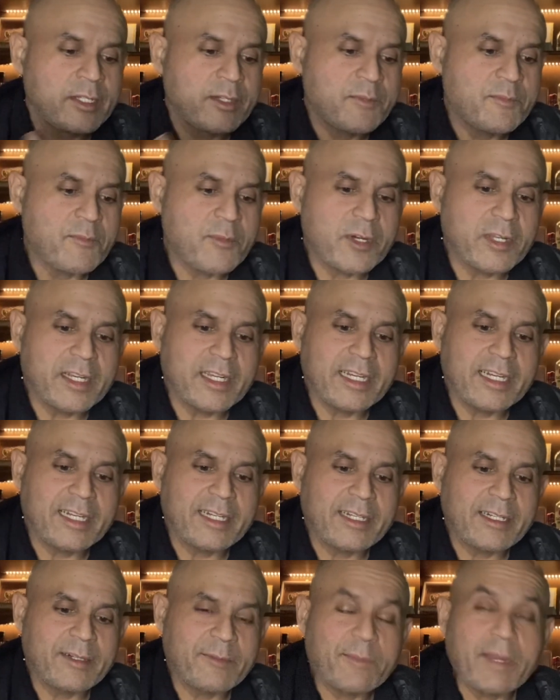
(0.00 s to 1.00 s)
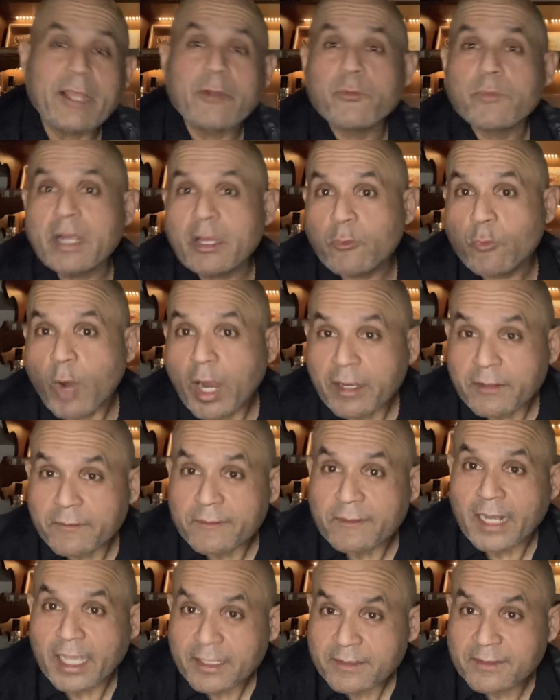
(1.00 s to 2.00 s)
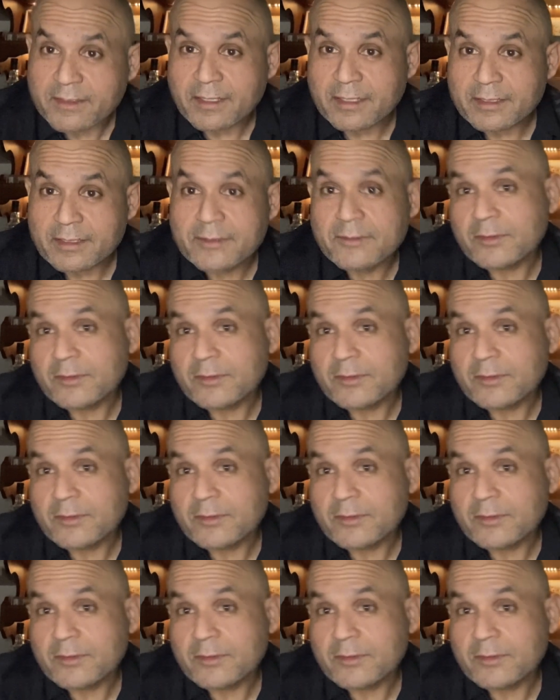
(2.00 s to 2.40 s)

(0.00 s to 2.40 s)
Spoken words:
But my wife likes it,